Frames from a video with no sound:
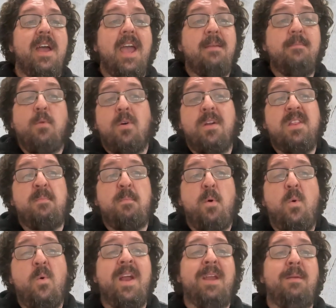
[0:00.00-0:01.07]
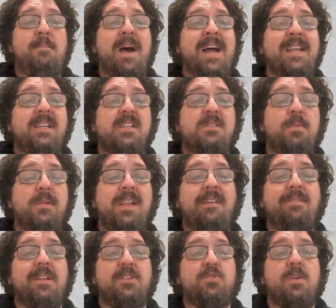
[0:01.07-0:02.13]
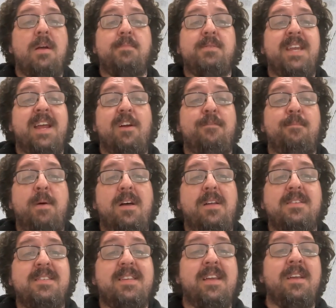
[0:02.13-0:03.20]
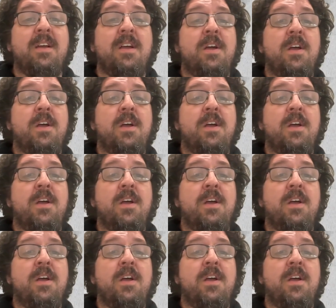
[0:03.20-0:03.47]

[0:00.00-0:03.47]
And more to the point, Batia's belief that Trump's tariff policy